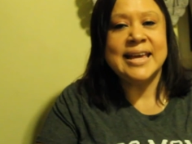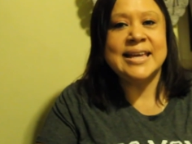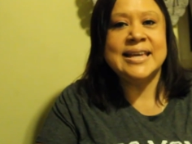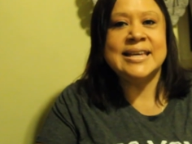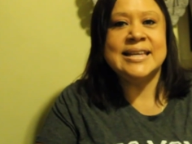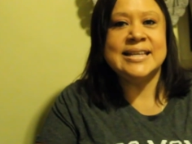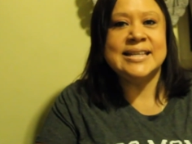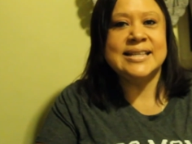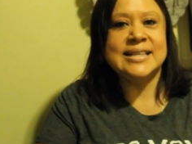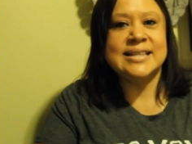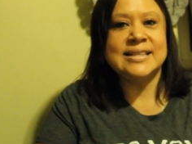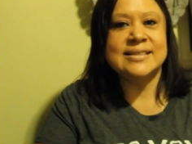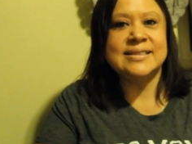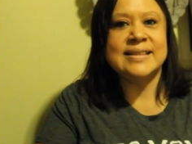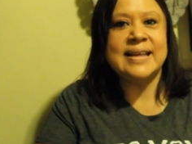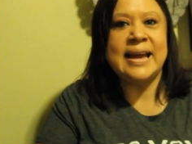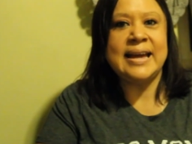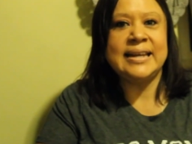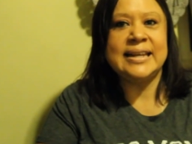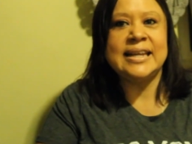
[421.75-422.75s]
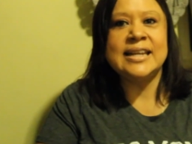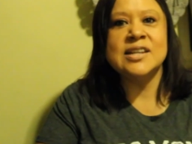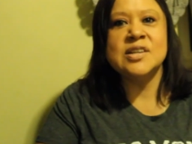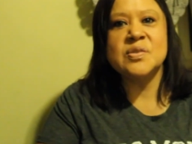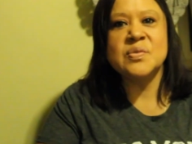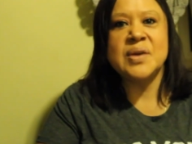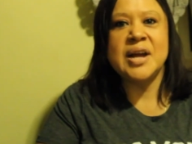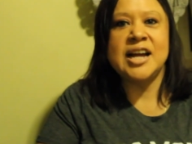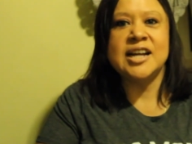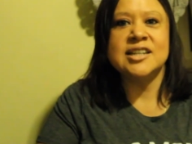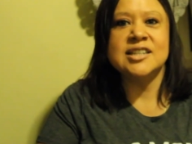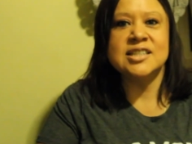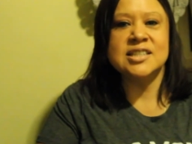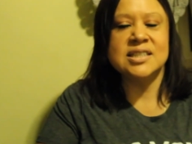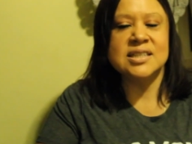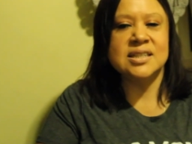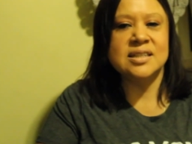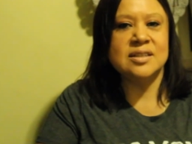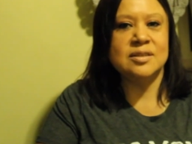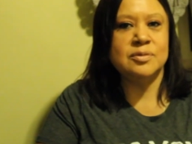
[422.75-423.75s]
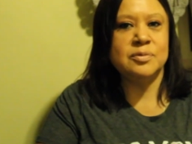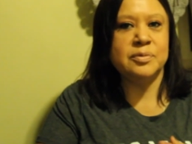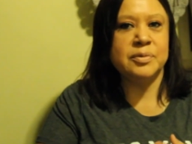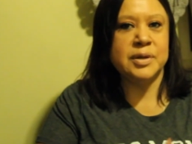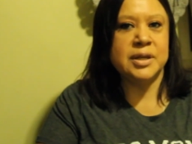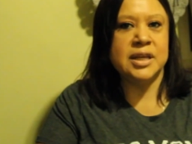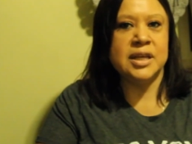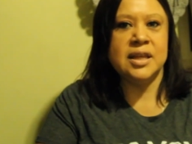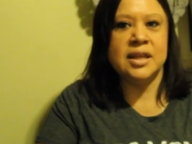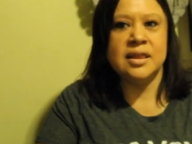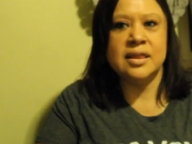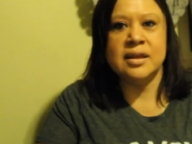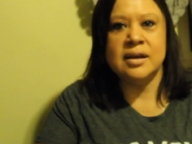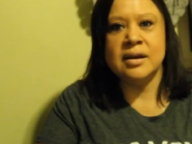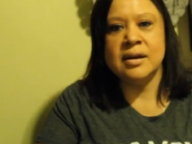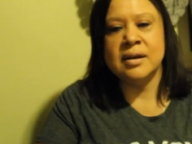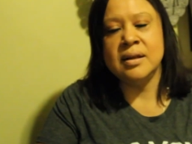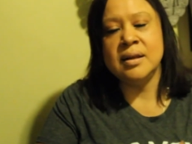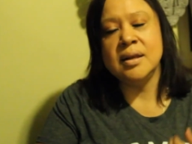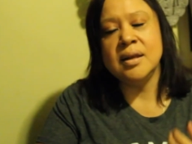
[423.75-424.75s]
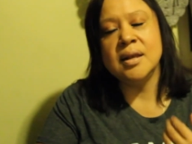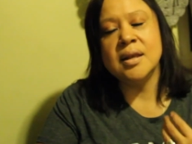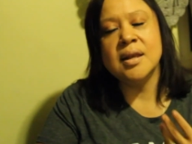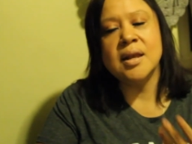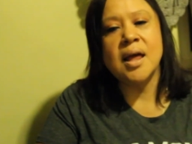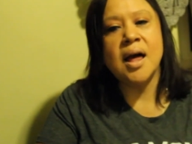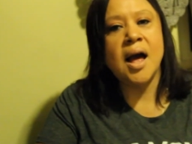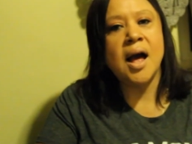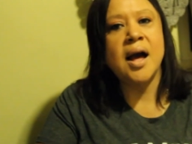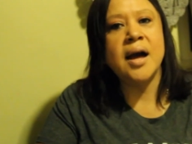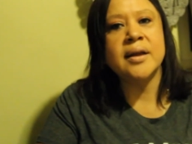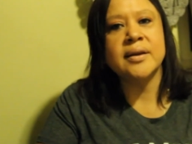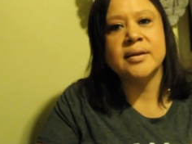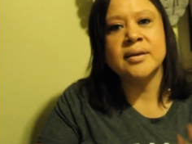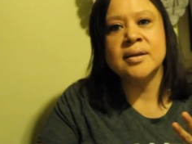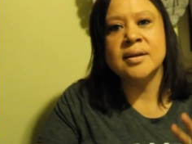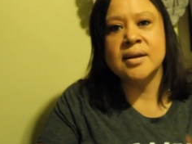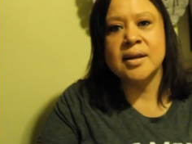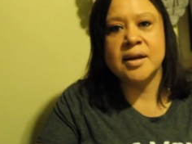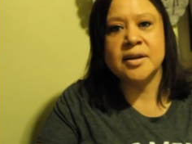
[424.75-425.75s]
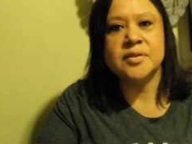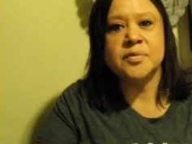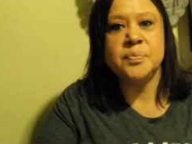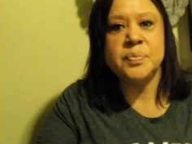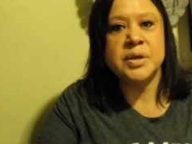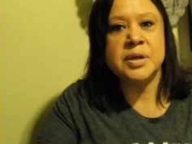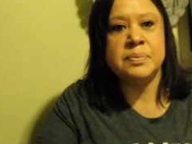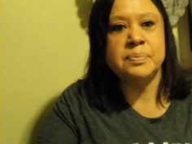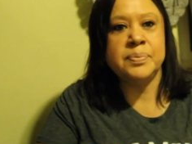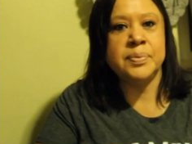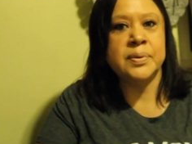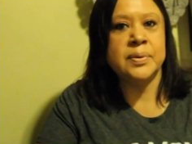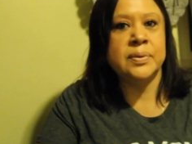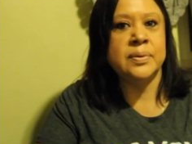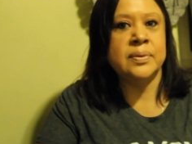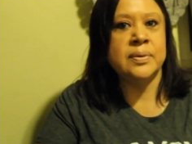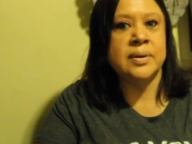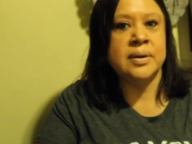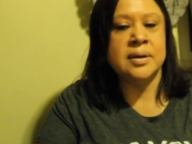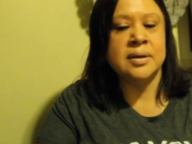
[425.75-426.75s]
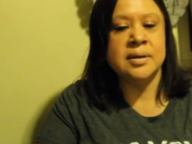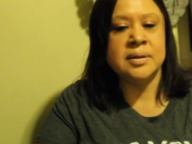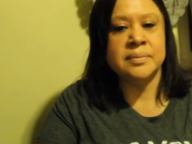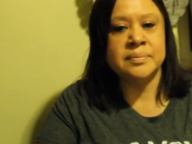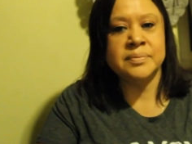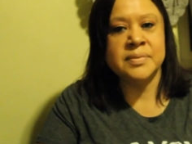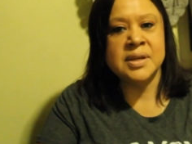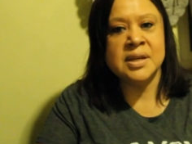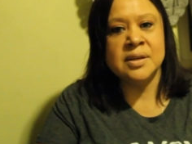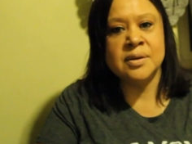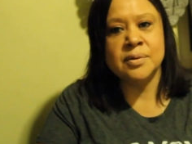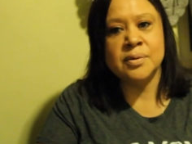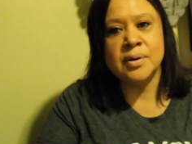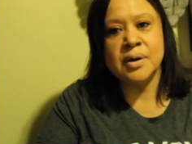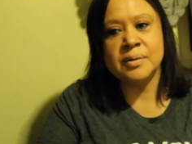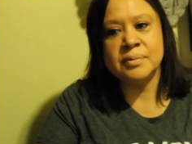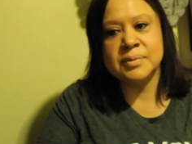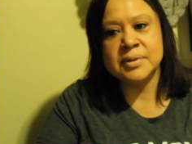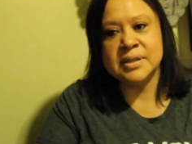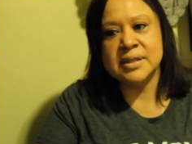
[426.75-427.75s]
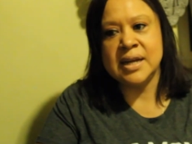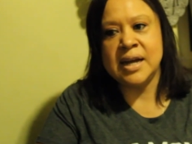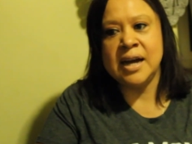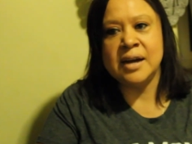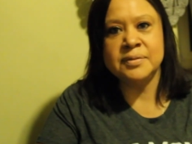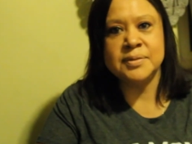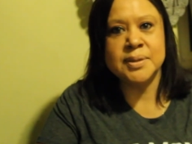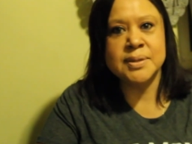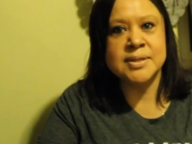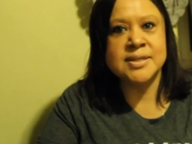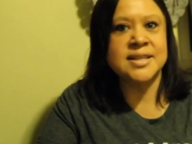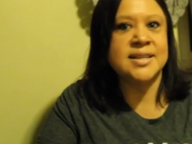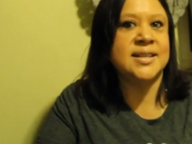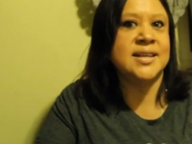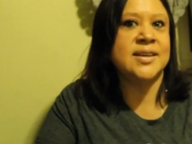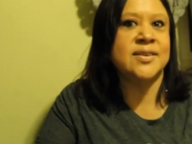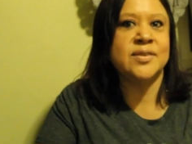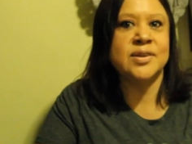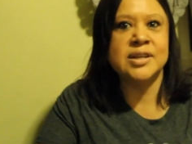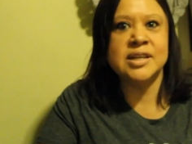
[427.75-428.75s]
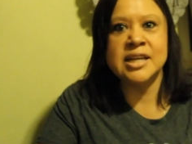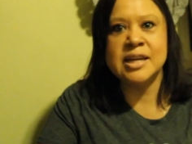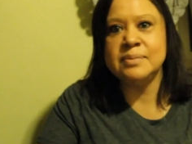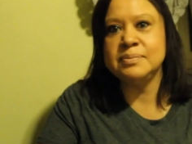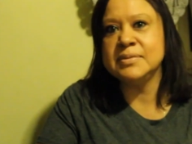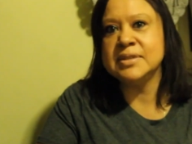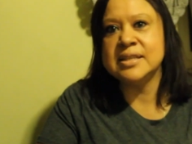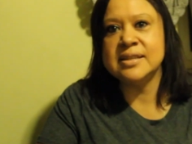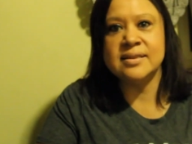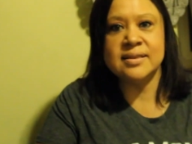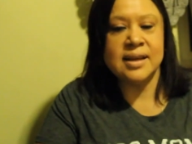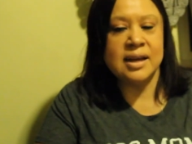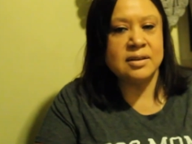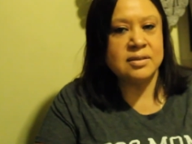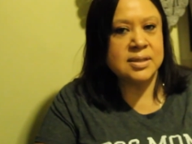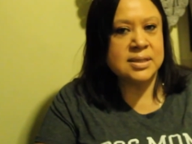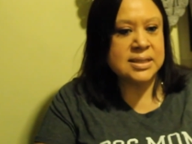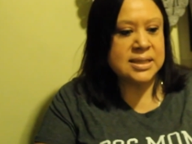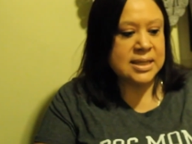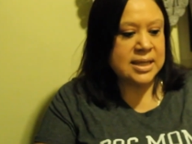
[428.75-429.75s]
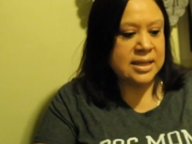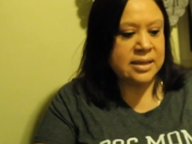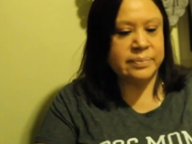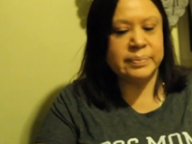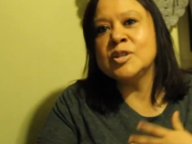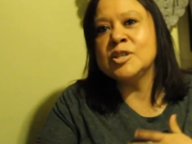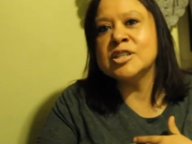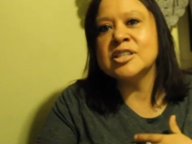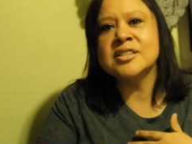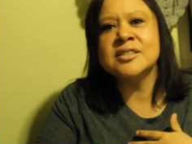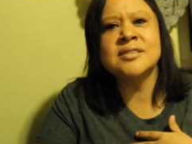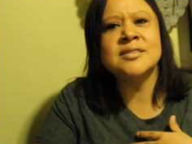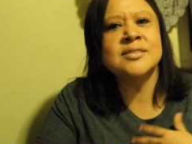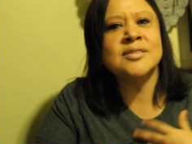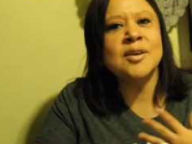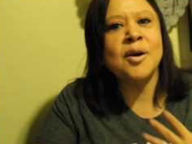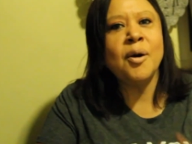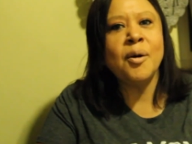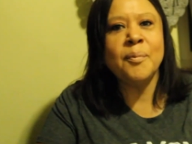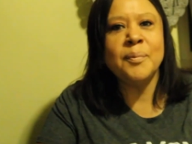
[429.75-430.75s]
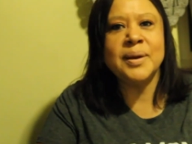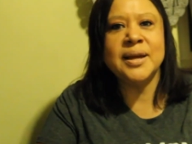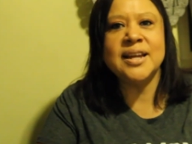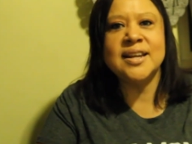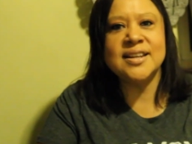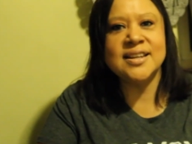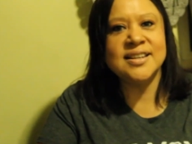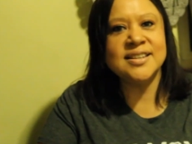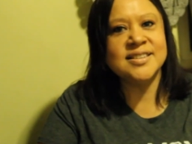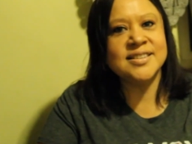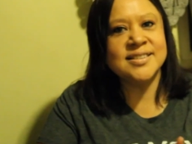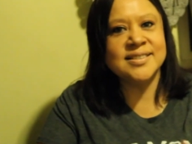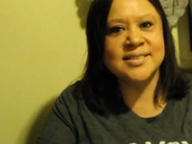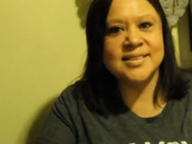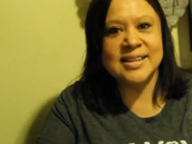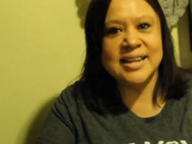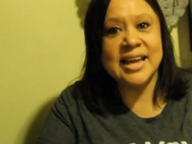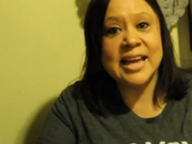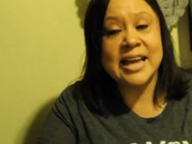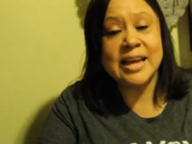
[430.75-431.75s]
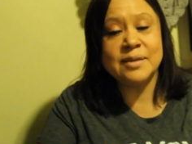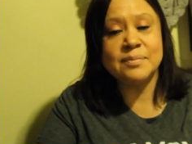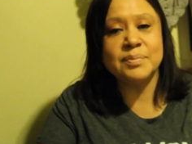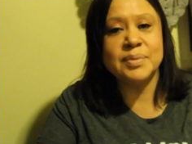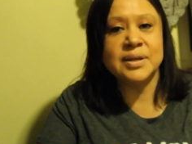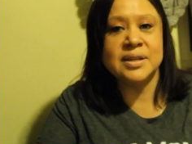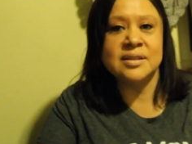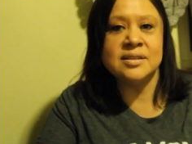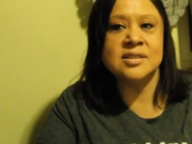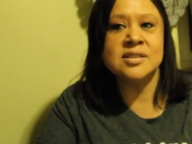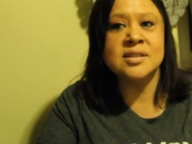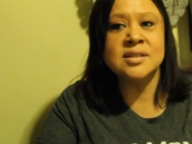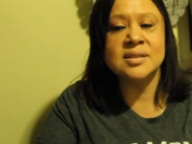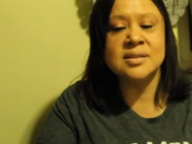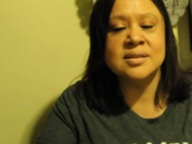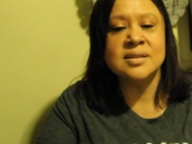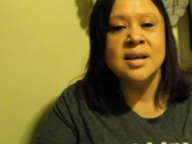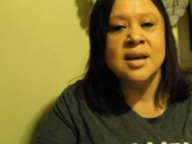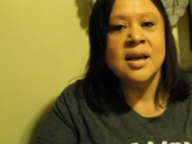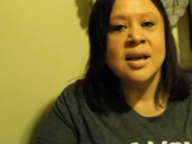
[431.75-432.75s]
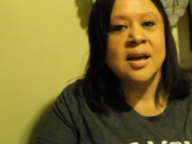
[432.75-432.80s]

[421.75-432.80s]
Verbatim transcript: is that interaction with a lot, a lot of people. Um, you know, I would have to sit here and name 10,000, just so many to name, but just